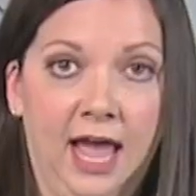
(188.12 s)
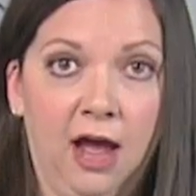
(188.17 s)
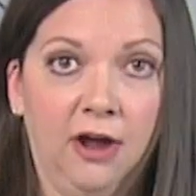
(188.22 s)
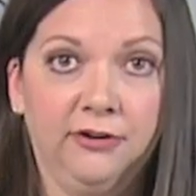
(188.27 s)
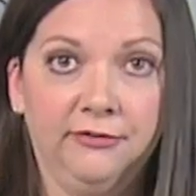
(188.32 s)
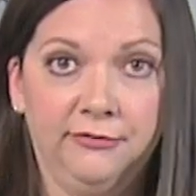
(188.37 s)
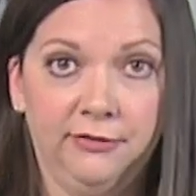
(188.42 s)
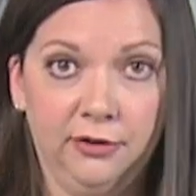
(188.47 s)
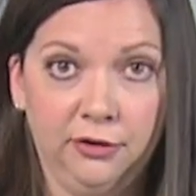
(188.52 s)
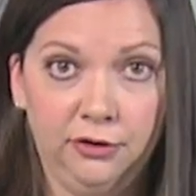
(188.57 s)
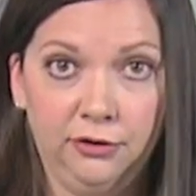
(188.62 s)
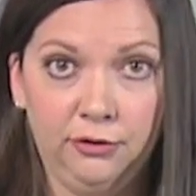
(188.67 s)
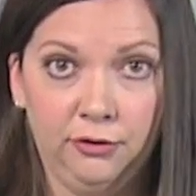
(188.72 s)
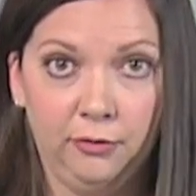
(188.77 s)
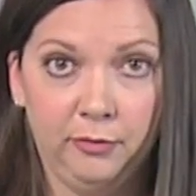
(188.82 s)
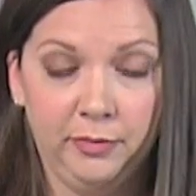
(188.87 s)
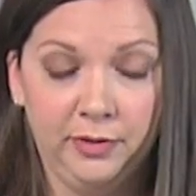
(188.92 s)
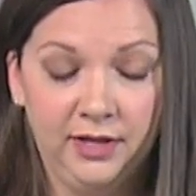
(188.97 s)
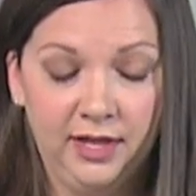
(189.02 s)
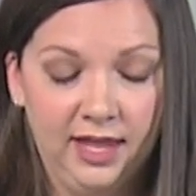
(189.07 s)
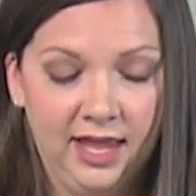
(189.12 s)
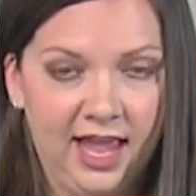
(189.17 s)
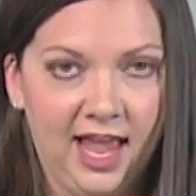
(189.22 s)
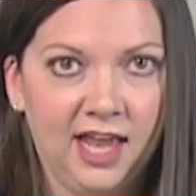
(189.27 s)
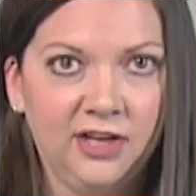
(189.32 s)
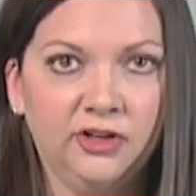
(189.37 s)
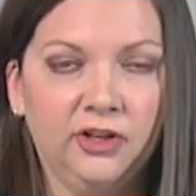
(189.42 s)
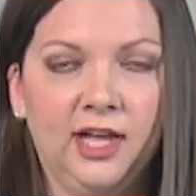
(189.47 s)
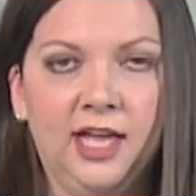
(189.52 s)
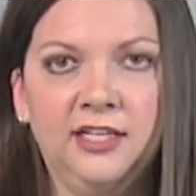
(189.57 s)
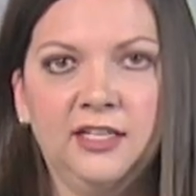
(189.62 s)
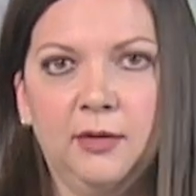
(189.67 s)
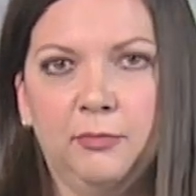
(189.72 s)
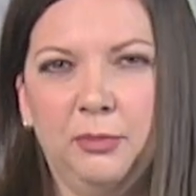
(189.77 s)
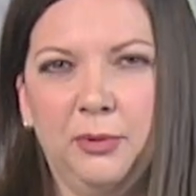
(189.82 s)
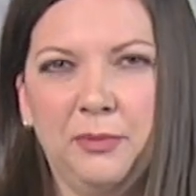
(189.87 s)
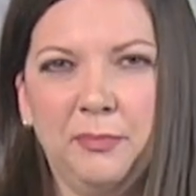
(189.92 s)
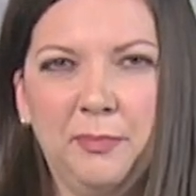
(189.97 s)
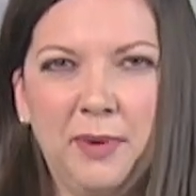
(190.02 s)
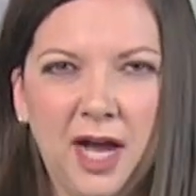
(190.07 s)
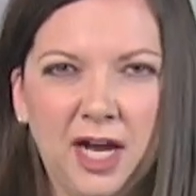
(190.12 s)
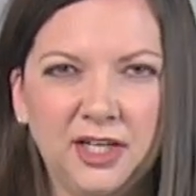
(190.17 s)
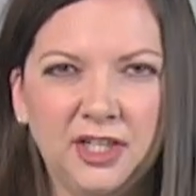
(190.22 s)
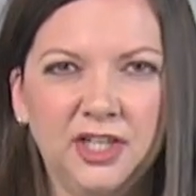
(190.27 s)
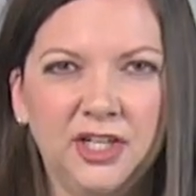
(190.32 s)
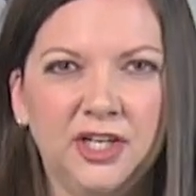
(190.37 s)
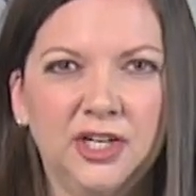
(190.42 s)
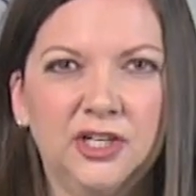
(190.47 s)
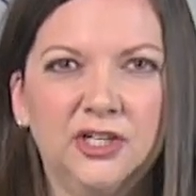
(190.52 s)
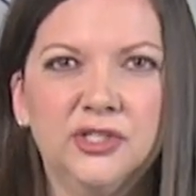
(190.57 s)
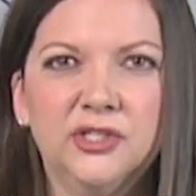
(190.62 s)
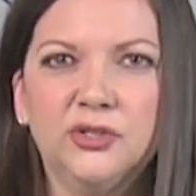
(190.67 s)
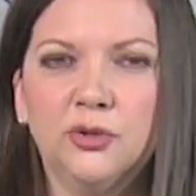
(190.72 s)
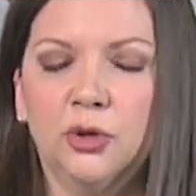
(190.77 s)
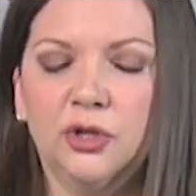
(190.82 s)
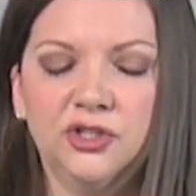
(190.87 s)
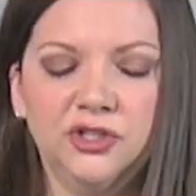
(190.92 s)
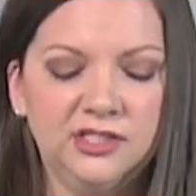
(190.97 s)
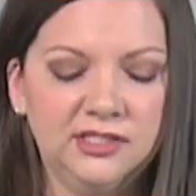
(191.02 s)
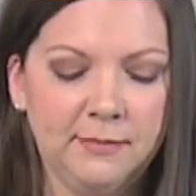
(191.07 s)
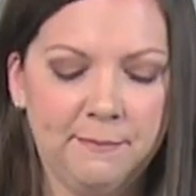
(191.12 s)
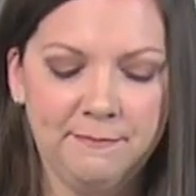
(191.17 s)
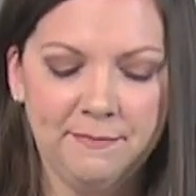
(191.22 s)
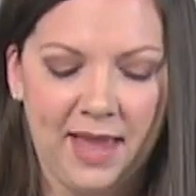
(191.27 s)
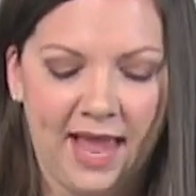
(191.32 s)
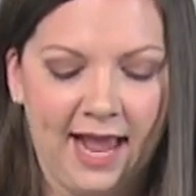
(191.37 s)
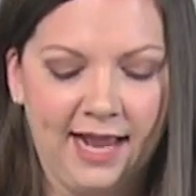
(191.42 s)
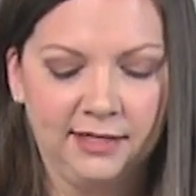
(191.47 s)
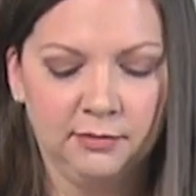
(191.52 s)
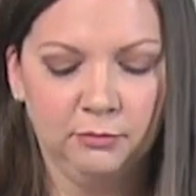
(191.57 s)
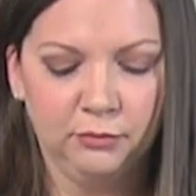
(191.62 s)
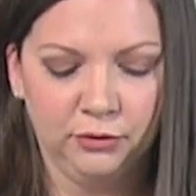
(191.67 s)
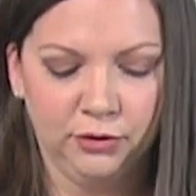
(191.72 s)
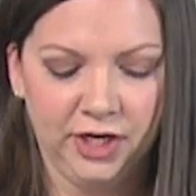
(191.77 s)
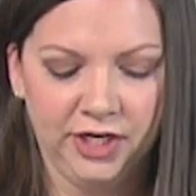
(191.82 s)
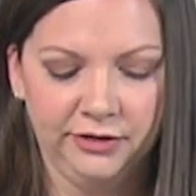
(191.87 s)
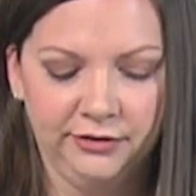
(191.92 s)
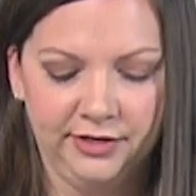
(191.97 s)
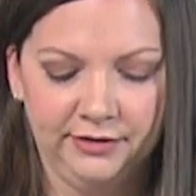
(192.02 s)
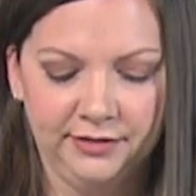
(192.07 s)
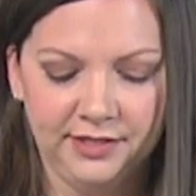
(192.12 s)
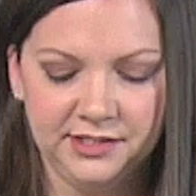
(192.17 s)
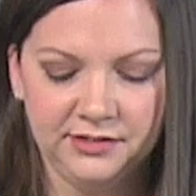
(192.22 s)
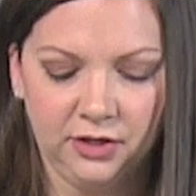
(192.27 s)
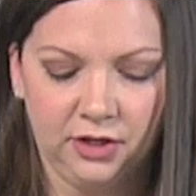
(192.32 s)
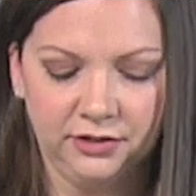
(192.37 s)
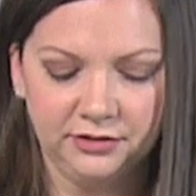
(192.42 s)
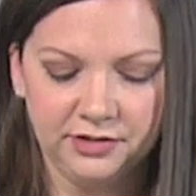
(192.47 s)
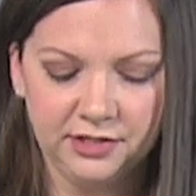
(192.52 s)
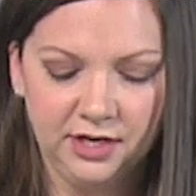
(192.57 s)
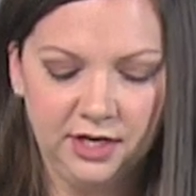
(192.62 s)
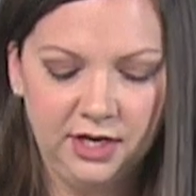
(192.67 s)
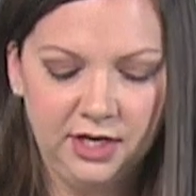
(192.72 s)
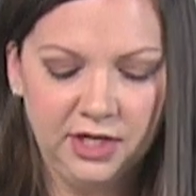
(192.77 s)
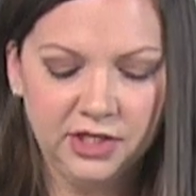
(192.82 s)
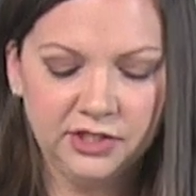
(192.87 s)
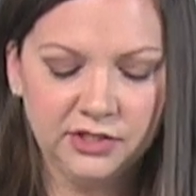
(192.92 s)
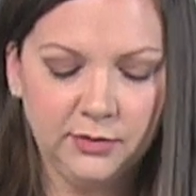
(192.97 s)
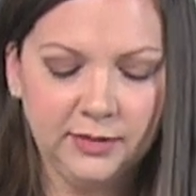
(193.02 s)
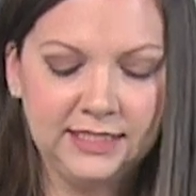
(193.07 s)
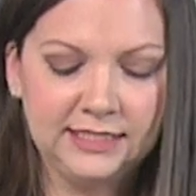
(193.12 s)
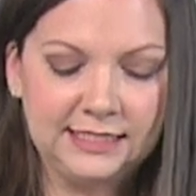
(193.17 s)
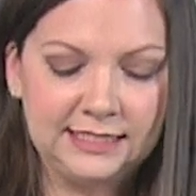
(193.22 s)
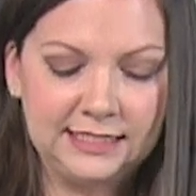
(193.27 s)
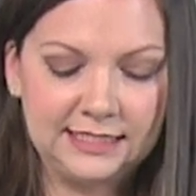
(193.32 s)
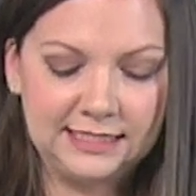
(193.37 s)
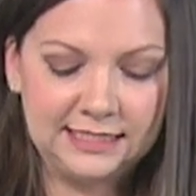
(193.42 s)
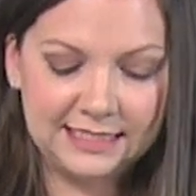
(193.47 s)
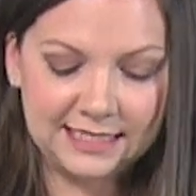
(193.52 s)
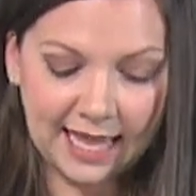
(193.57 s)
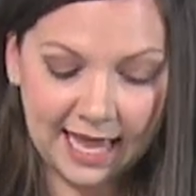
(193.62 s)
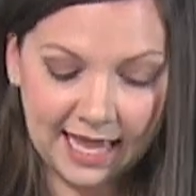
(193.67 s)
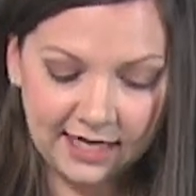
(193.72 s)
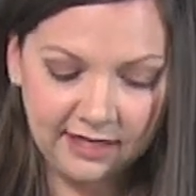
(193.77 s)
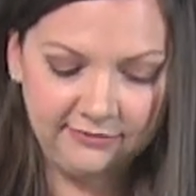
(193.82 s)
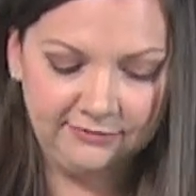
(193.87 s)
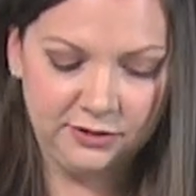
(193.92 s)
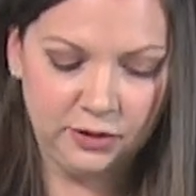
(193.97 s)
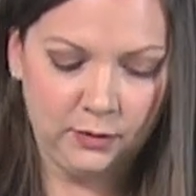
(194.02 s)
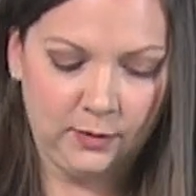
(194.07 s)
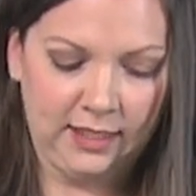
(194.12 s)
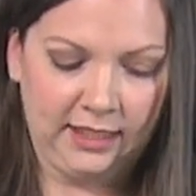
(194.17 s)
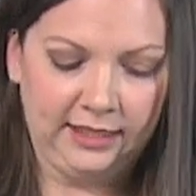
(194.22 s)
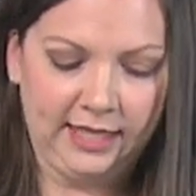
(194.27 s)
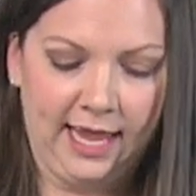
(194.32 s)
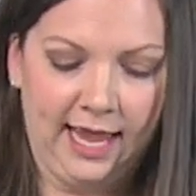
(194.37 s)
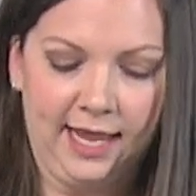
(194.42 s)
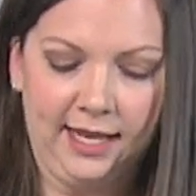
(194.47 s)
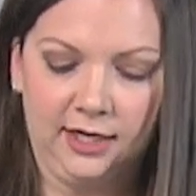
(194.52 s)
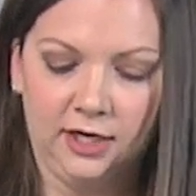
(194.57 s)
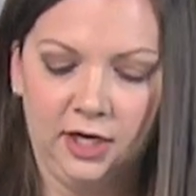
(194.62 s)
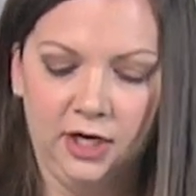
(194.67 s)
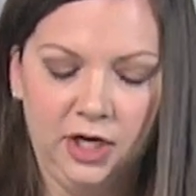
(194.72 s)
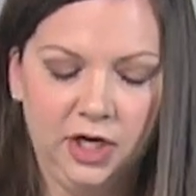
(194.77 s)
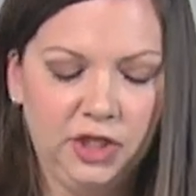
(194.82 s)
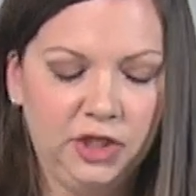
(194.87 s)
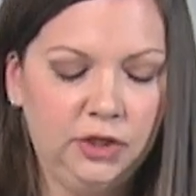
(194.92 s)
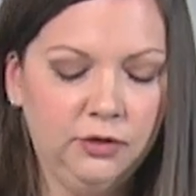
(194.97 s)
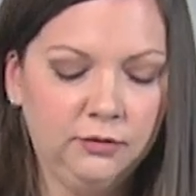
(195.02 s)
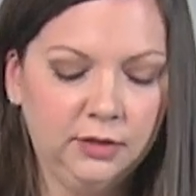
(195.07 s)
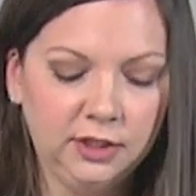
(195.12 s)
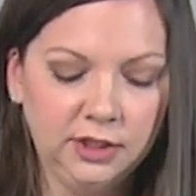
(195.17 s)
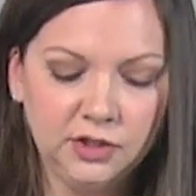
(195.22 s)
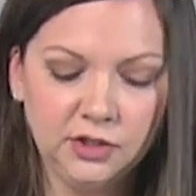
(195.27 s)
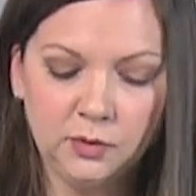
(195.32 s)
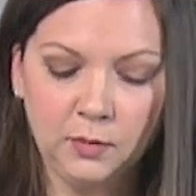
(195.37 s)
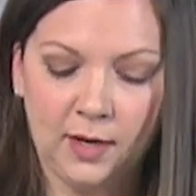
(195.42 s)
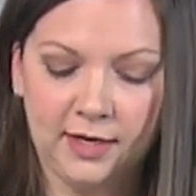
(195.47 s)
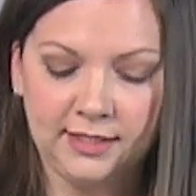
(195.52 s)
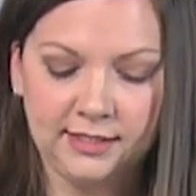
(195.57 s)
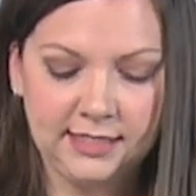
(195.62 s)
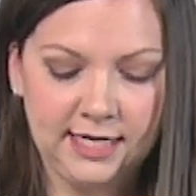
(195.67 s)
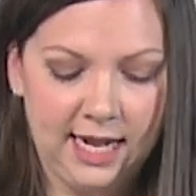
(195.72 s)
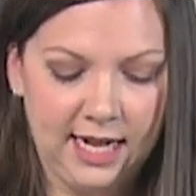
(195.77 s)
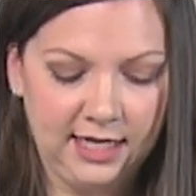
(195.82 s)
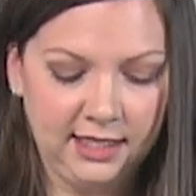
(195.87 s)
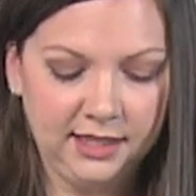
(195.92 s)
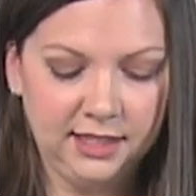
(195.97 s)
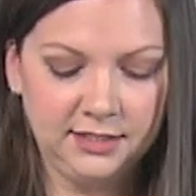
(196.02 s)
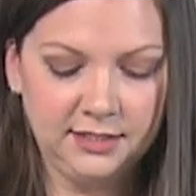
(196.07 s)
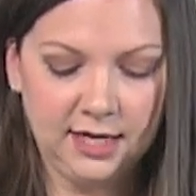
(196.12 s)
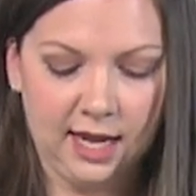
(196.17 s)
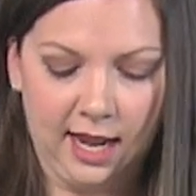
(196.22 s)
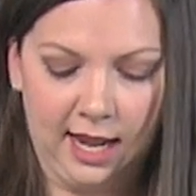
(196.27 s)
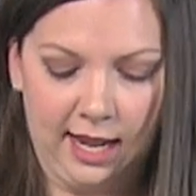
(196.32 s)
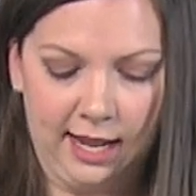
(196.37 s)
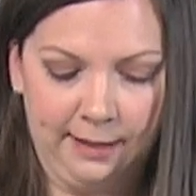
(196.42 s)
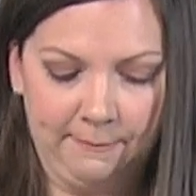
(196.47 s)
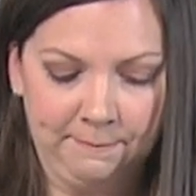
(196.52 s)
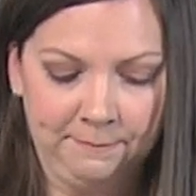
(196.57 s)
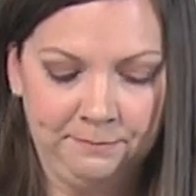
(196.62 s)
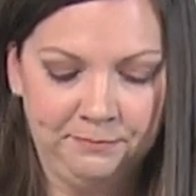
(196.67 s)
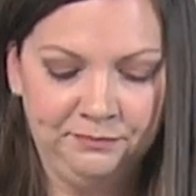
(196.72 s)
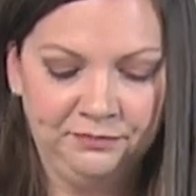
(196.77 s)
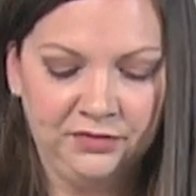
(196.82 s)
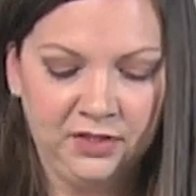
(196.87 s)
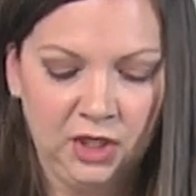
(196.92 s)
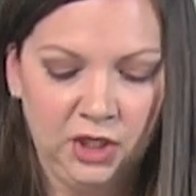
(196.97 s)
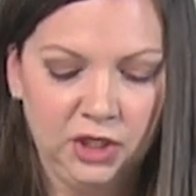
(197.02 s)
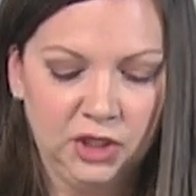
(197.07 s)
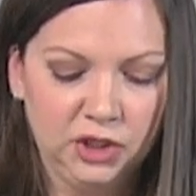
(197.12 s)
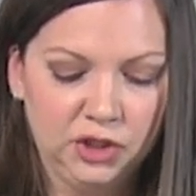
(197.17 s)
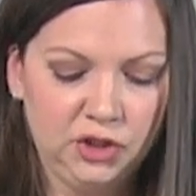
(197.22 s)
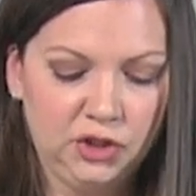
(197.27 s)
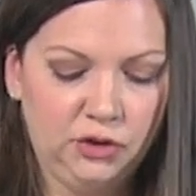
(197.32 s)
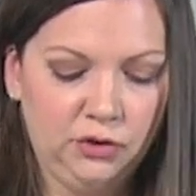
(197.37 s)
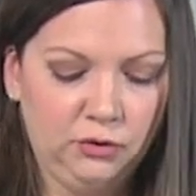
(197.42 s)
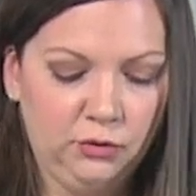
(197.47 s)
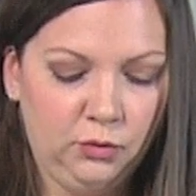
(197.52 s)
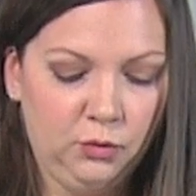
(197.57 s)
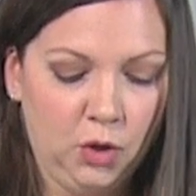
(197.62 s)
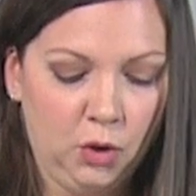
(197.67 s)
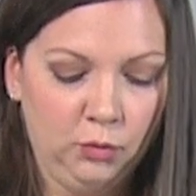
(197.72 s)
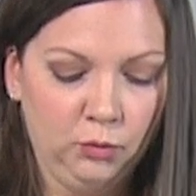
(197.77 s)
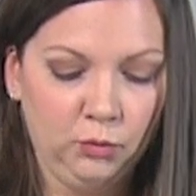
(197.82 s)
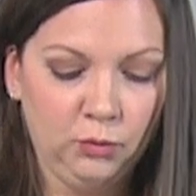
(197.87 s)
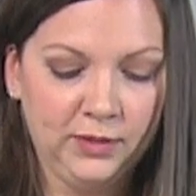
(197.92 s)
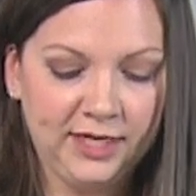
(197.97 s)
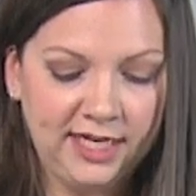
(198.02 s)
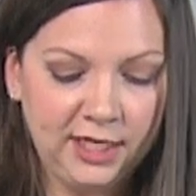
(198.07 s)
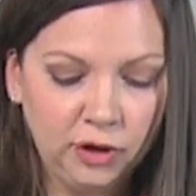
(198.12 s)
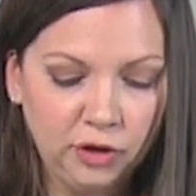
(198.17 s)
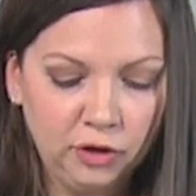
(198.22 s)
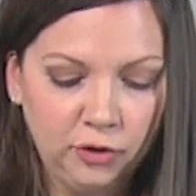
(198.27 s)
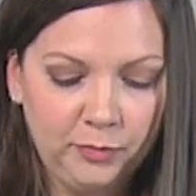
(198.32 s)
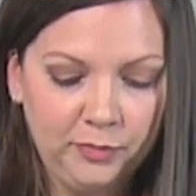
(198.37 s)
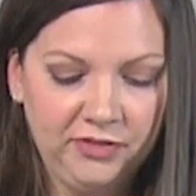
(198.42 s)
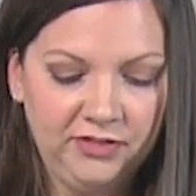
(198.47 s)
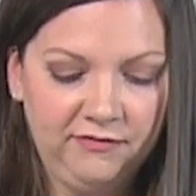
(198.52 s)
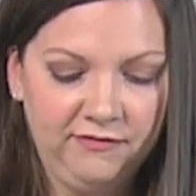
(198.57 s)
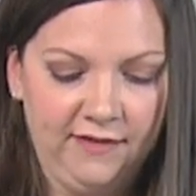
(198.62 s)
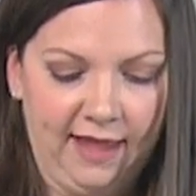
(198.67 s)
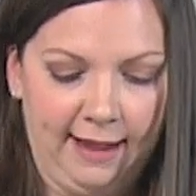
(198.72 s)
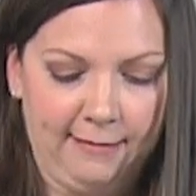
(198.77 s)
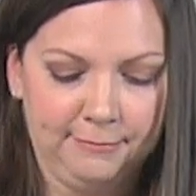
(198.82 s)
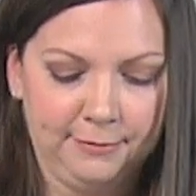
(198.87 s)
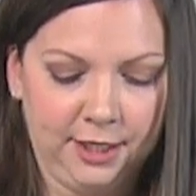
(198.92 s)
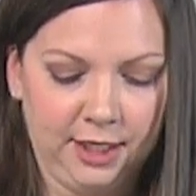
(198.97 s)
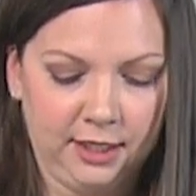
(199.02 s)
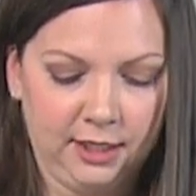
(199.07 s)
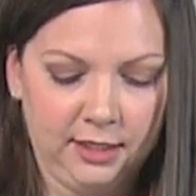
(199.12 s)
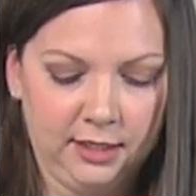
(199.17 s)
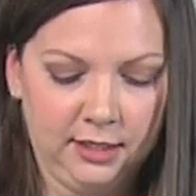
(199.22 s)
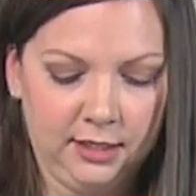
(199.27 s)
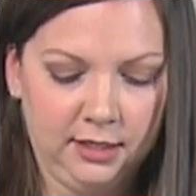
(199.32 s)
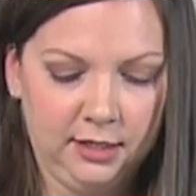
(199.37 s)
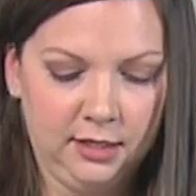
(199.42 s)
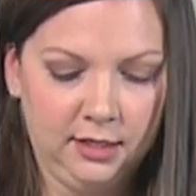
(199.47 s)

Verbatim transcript: out of the hoop and you'll end up with puckers or just a bad embroidery result. So instead of doing that, you really just wanna take the time to rehoop the fabric,